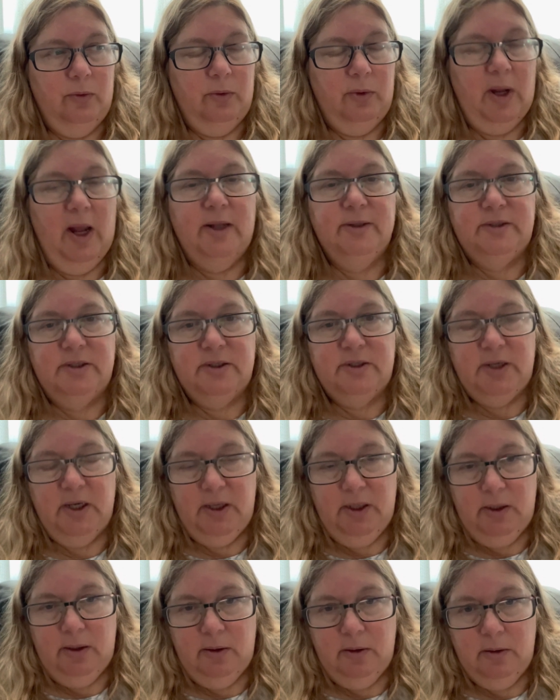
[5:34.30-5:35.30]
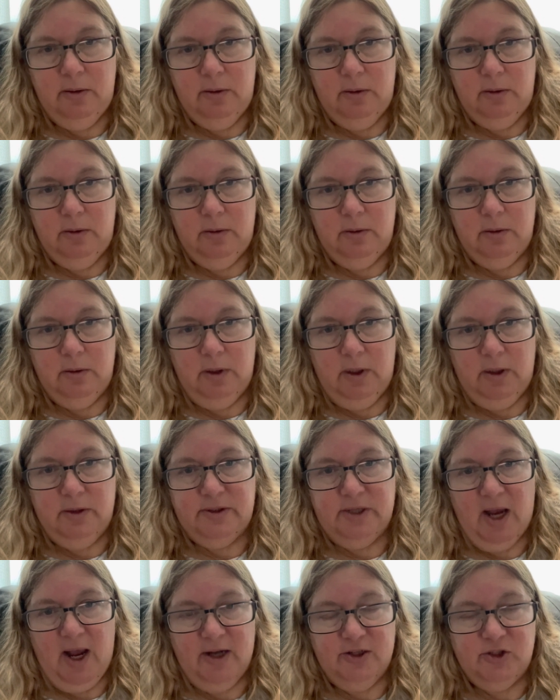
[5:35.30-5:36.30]
entity
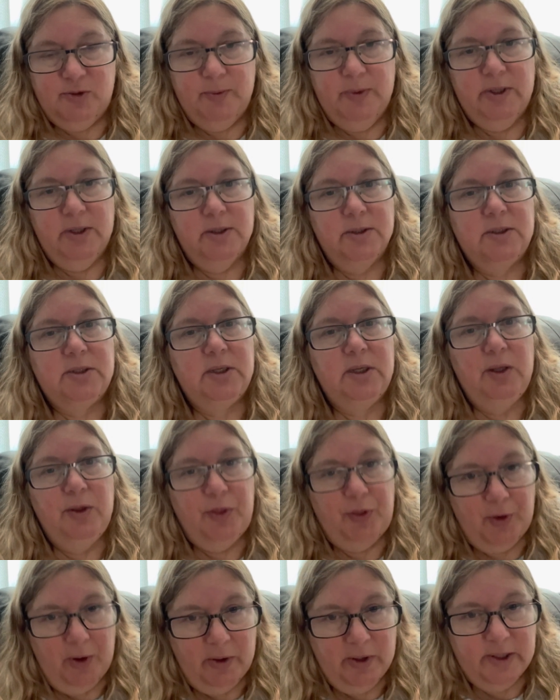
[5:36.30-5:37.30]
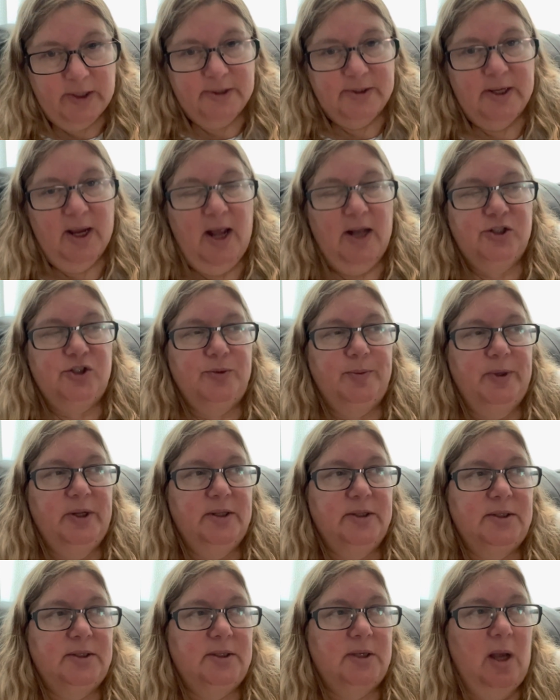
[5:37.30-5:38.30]
attachments, etheric
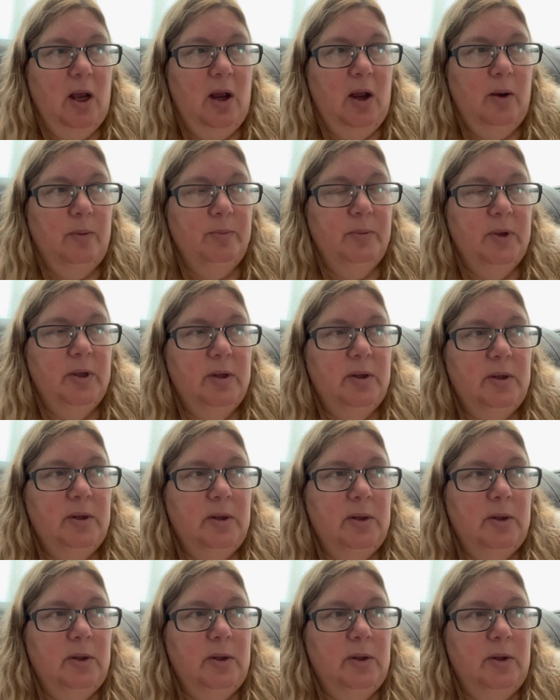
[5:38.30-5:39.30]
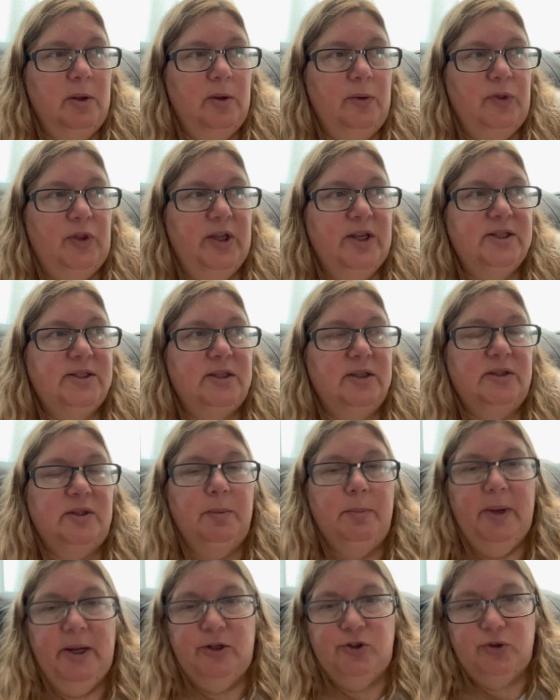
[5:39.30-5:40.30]
attachments, things that the
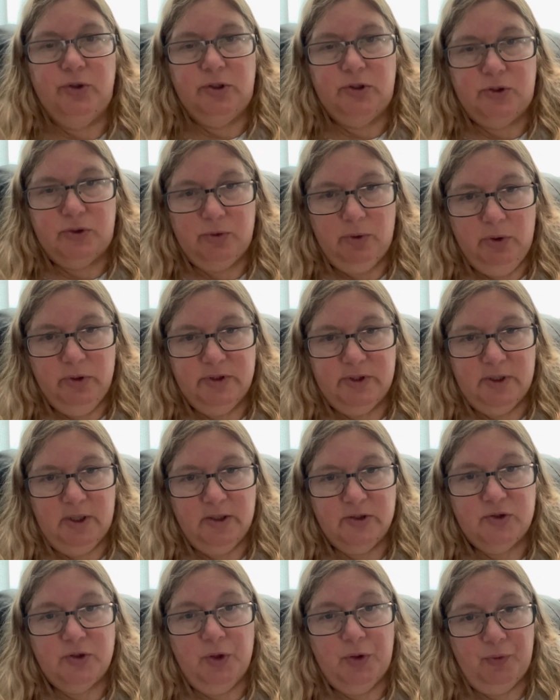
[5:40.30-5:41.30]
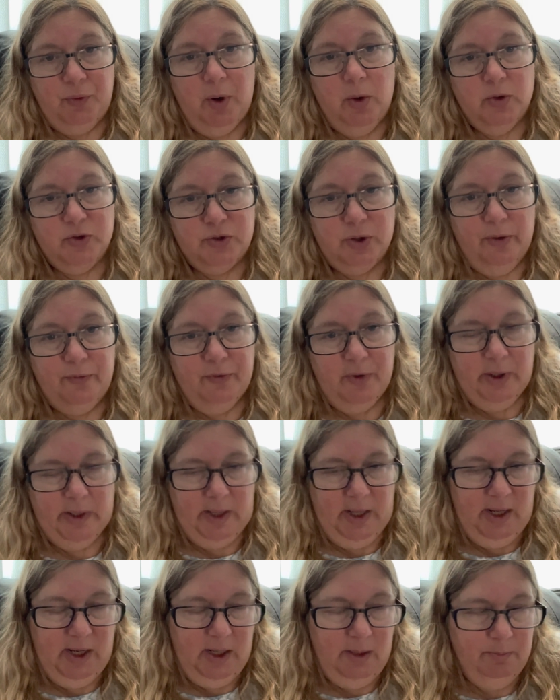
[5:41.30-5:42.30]
Matrix throws at us to throw us off our
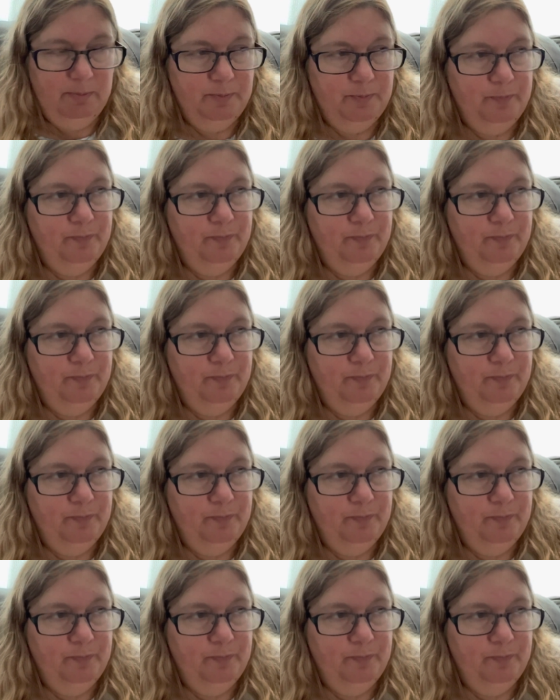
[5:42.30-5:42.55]
game.